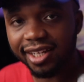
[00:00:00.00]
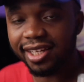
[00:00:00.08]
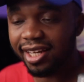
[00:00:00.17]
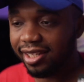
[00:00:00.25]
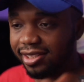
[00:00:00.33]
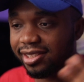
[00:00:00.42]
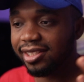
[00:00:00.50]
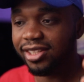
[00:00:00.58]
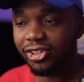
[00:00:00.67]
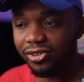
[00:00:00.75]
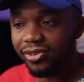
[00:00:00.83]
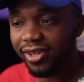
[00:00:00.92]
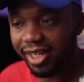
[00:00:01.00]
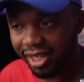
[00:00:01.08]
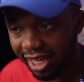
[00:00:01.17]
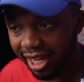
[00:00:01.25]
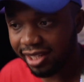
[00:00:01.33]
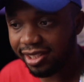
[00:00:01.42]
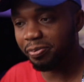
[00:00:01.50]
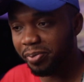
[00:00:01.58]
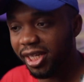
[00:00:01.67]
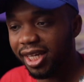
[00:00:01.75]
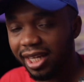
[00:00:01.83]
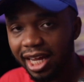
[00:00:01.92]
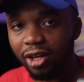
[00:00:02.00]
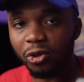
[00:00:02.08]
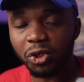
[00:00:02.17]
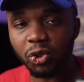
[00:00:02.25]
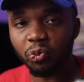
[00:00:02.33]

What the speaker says: get, you know, a land and be a landlord